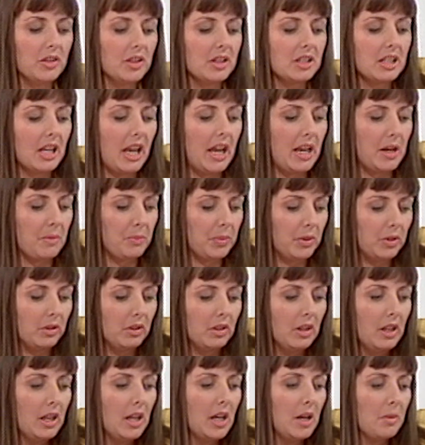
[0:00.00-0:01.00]
the table,
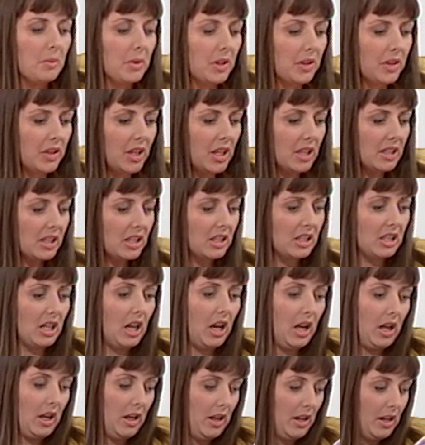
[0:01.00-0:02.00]
but this
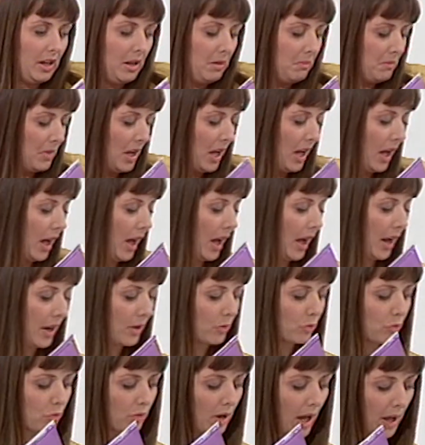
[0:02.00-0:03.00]
time I
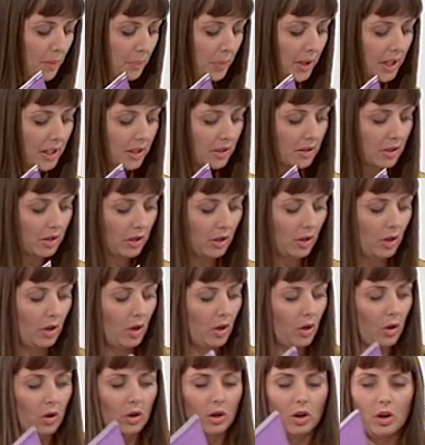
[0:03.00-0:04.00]
wrap it
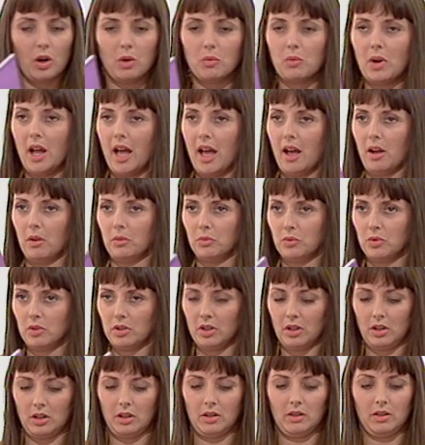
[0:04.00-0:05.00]

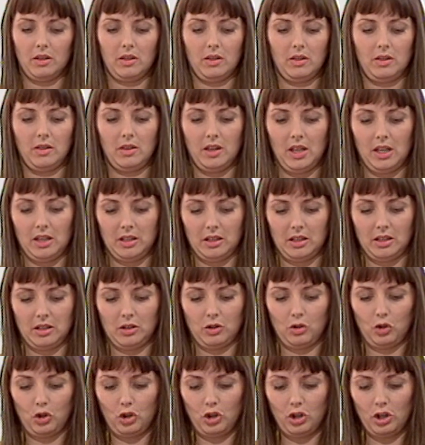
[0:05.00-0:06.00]
around this
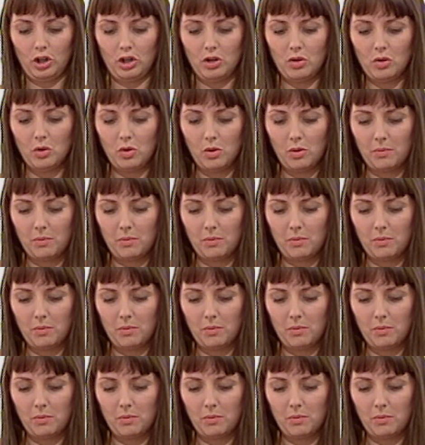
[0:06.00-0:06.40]
tube.